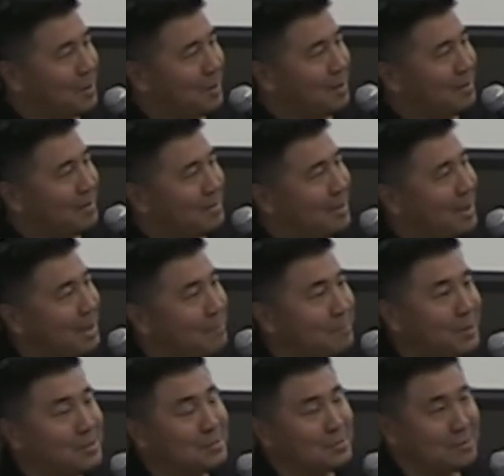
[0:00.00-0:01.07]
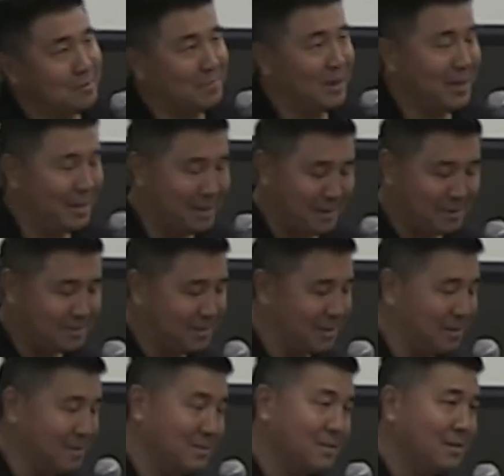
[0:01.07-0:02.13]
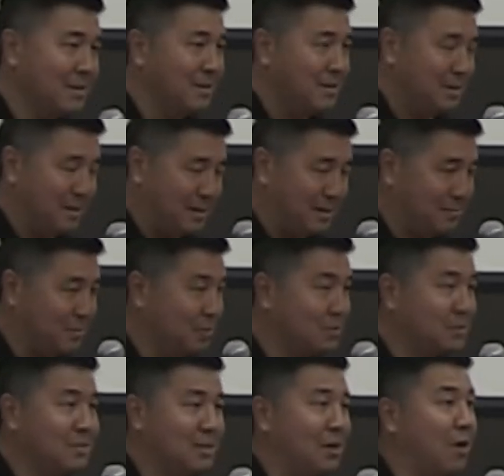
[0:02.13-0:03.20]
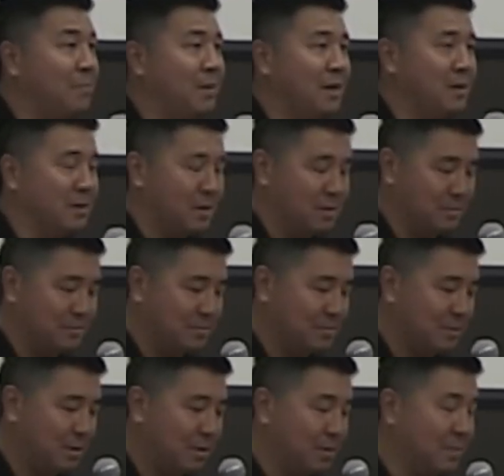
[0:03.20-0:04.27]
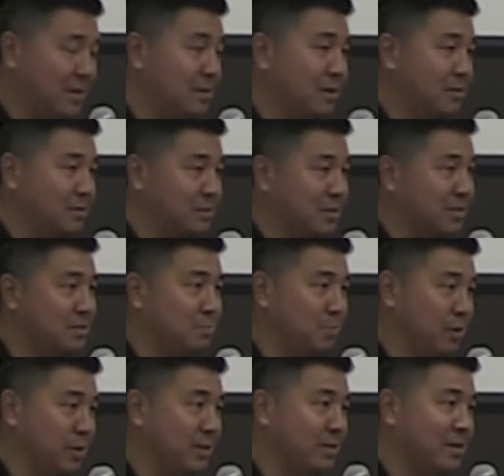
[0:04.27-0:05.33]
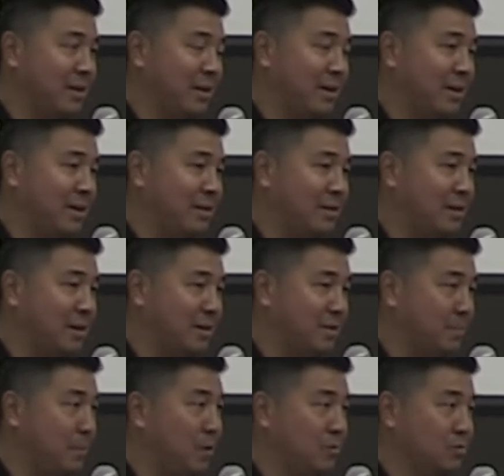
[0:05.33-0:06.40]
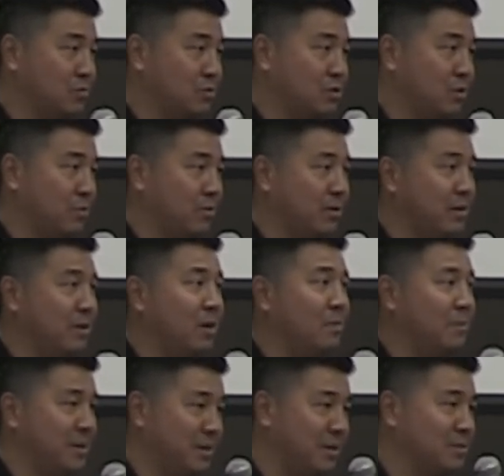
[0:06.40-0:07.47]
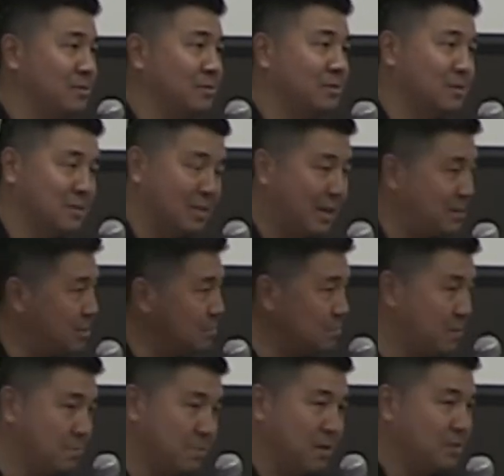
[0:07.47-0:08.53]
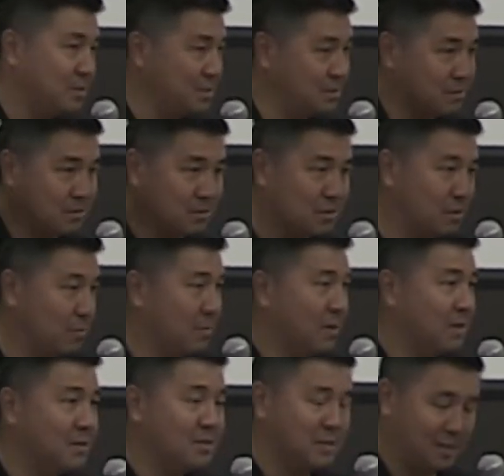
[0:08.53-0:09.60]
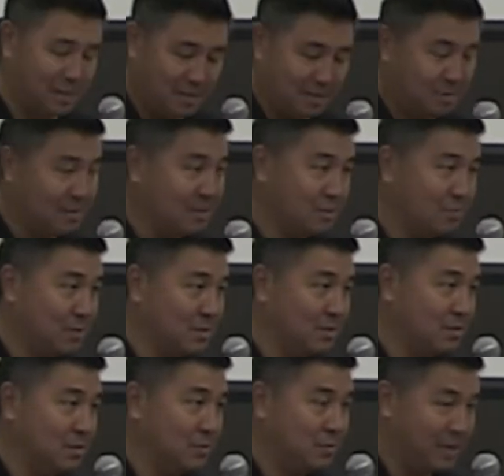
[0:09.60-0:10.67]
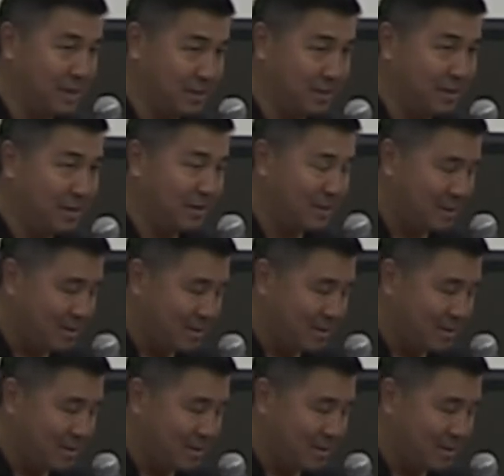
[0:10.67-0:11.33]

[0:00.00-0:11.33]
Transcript: but they had pictures of my hands and uh, you could see all my, all, all my knuckles had split and uh, the bones were showing in all my knuckles because I'd just been punching her so much and it just wasn't doing anything.